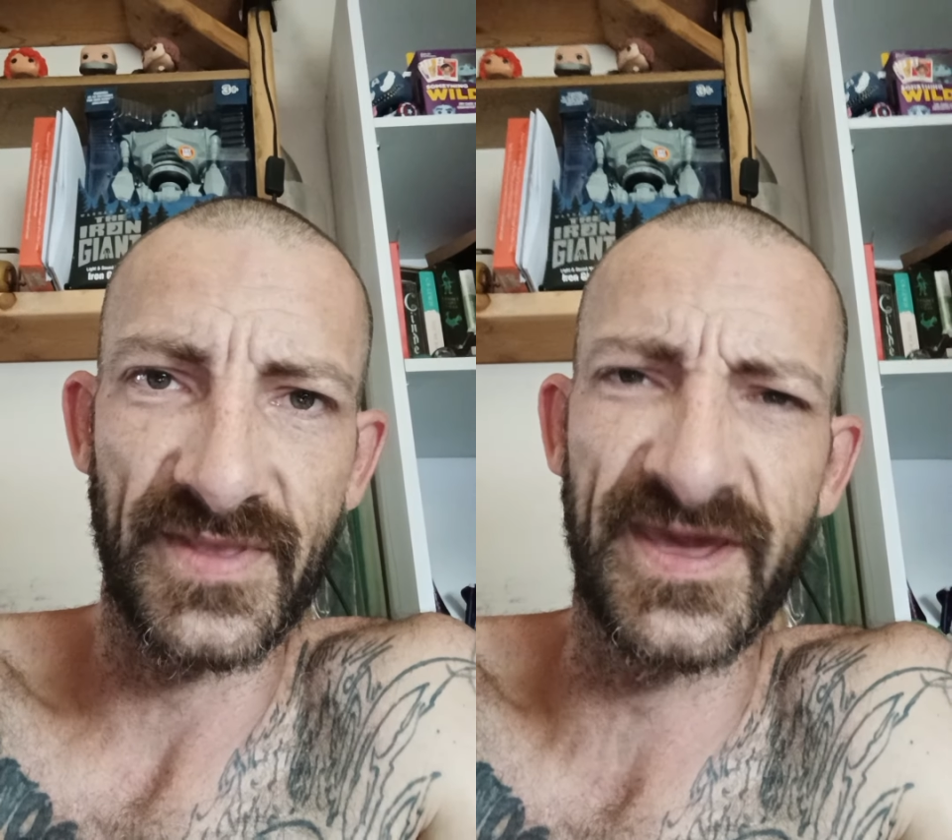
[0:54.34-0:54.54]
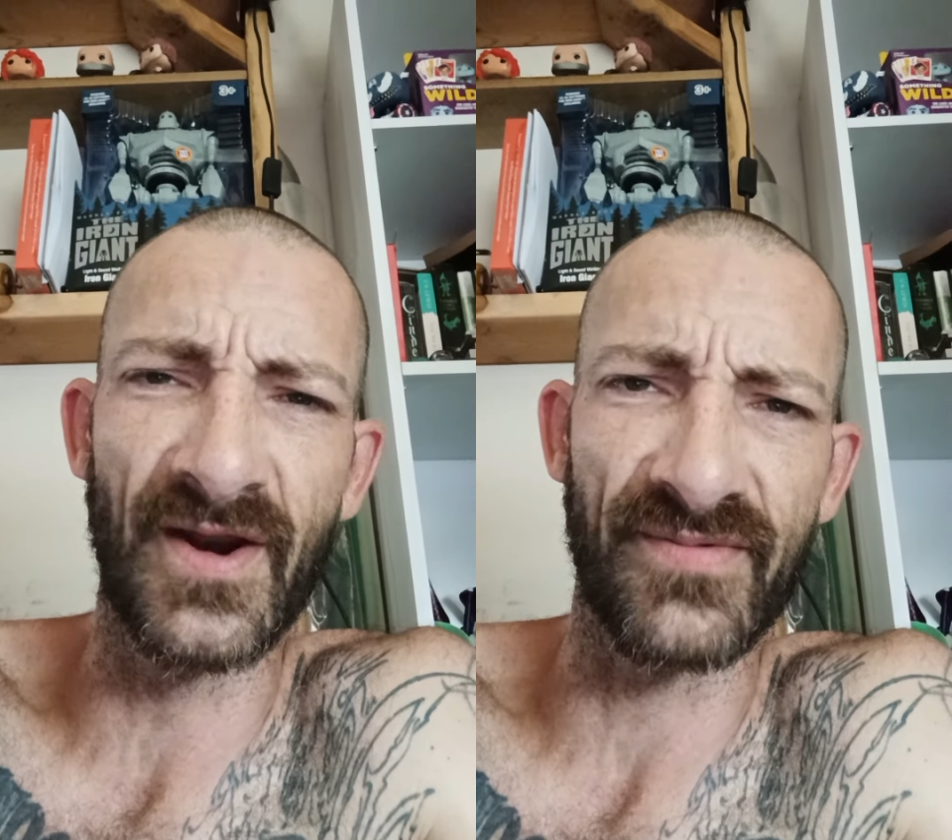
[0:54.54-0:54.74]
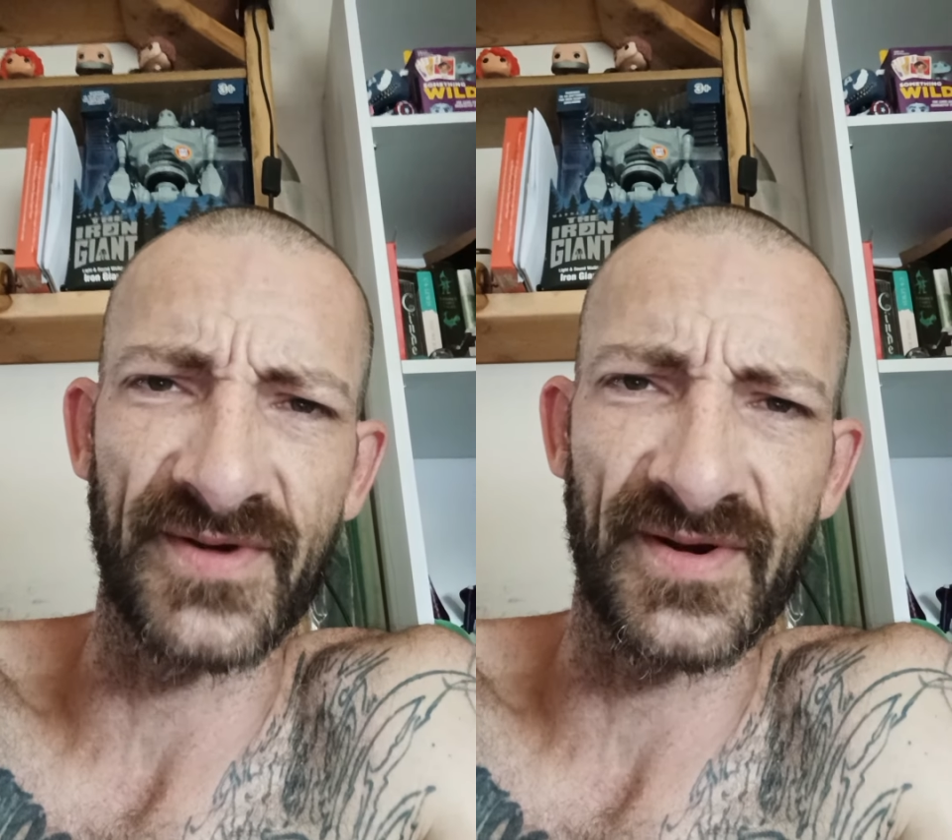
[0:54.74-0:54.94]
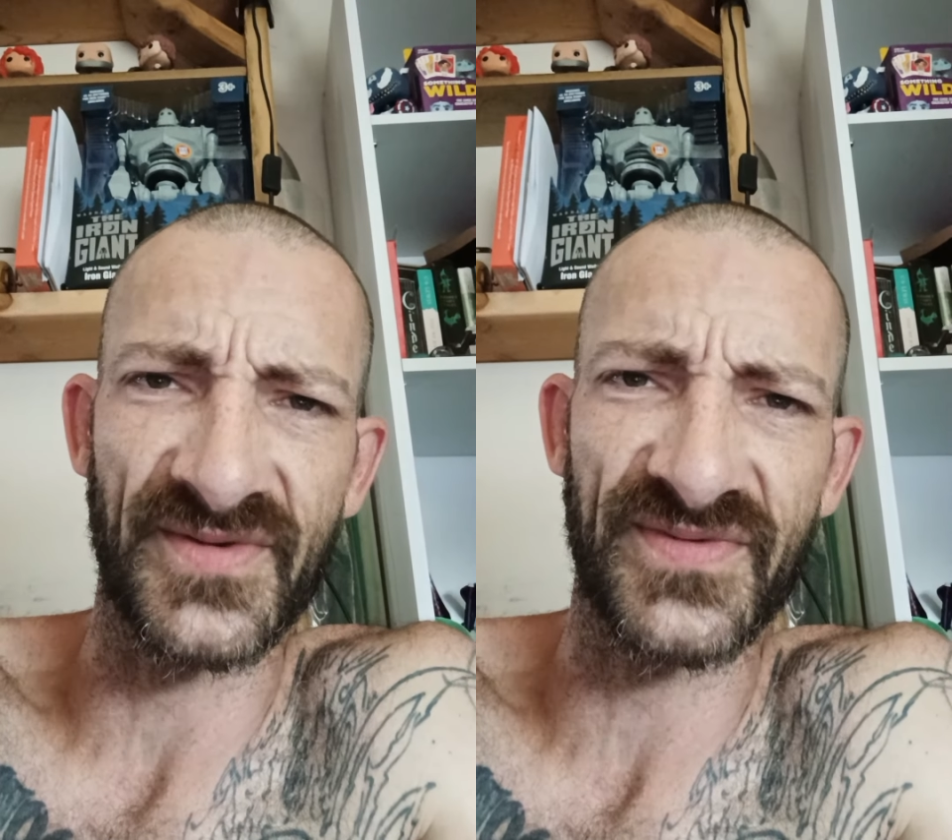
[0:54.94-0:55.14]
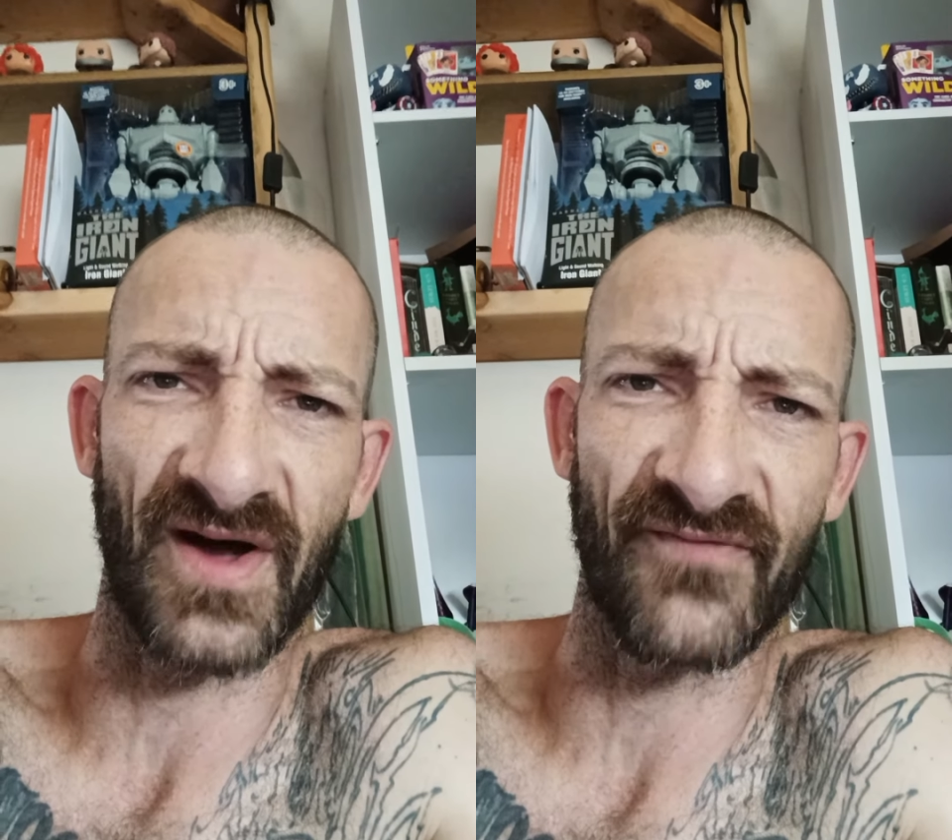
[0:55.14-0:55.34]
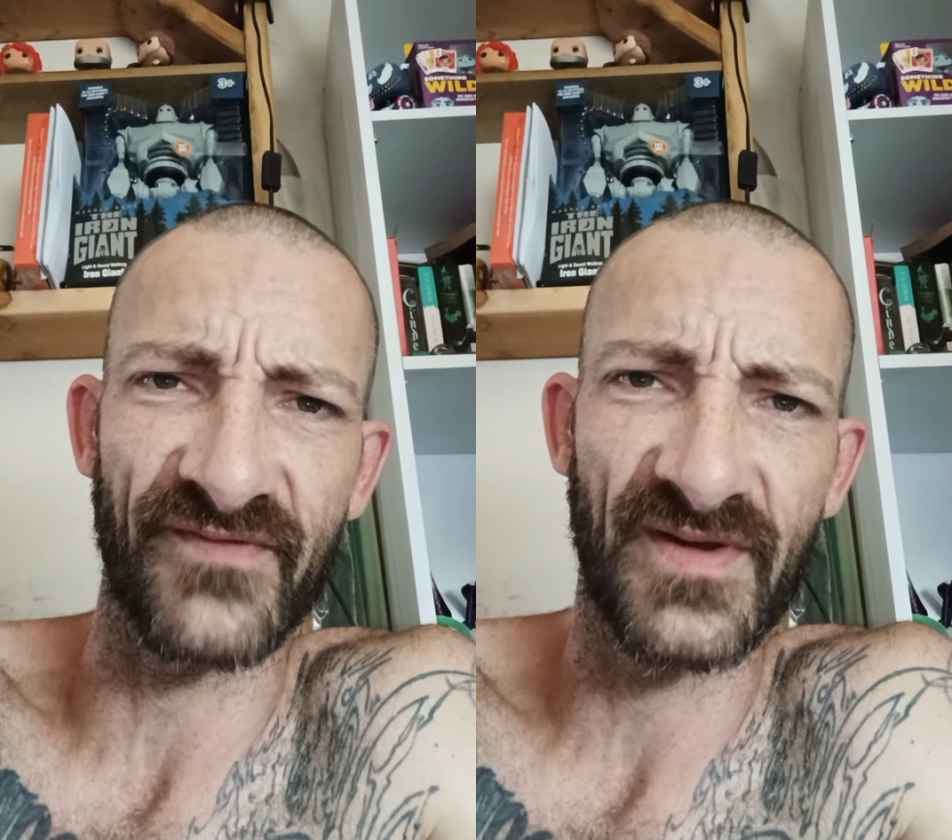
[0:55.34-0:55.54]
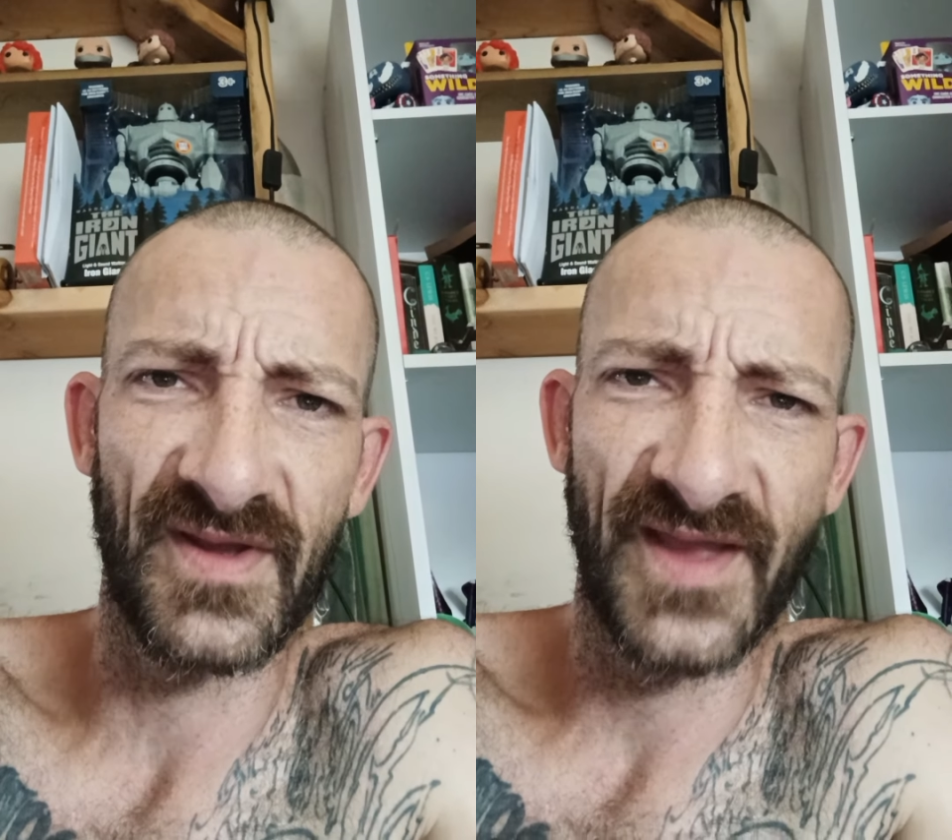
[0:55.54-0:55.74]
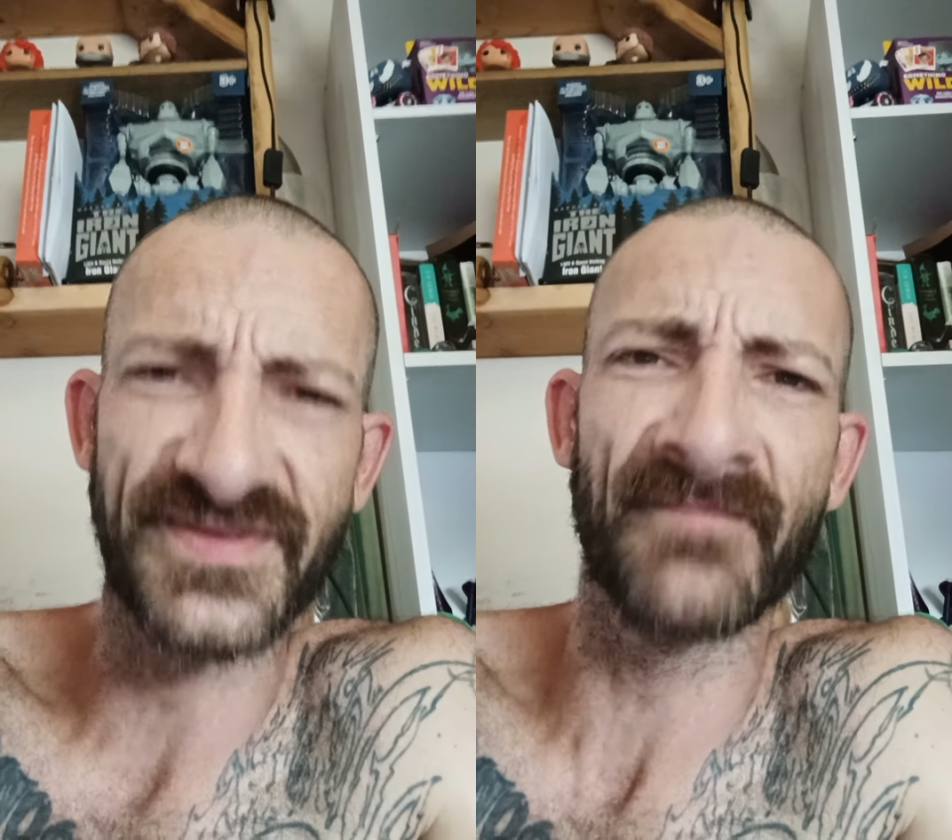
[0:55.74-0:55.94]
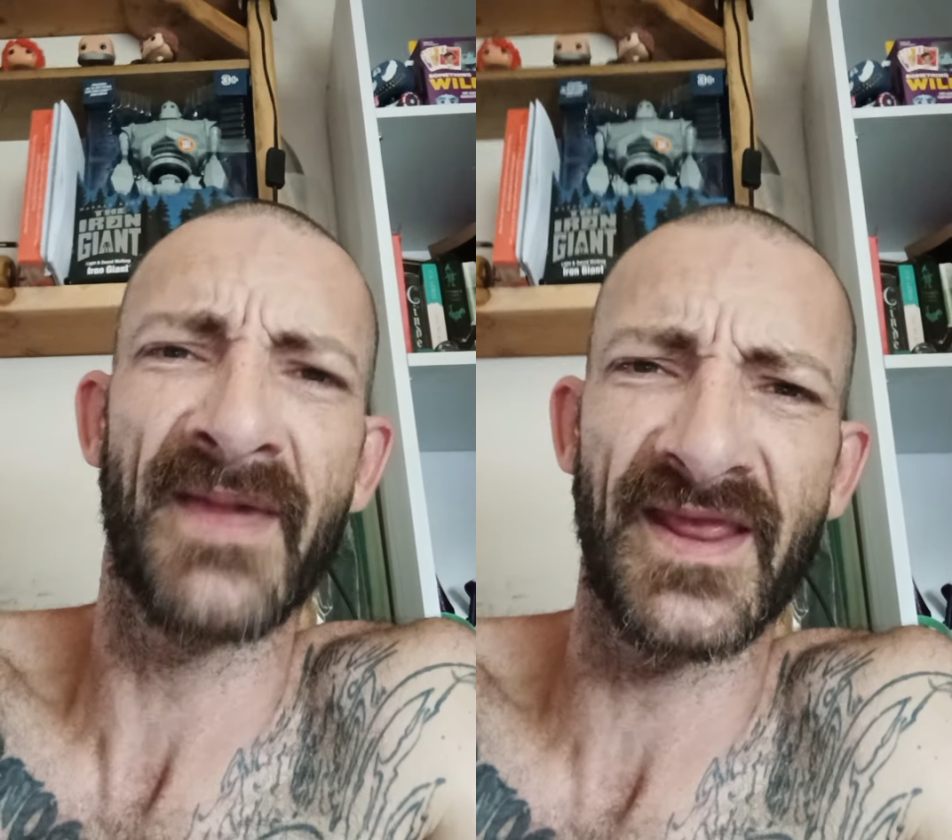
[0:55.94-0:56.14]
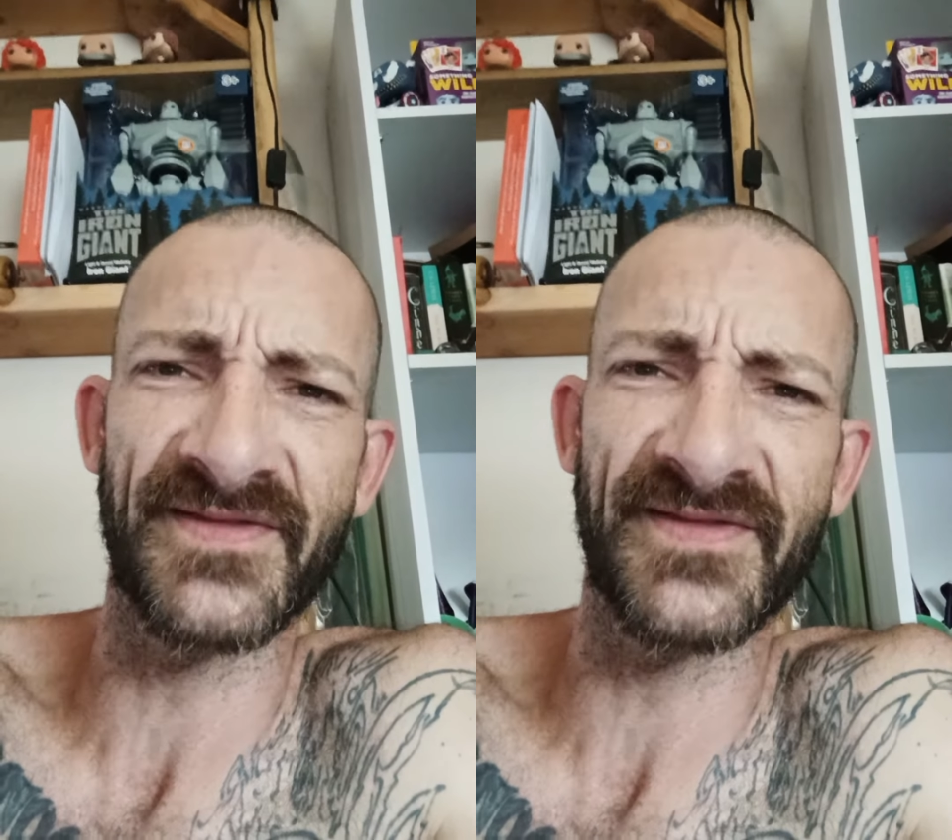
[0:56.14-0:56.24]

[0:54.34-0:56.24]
Get over yourself. It's a man.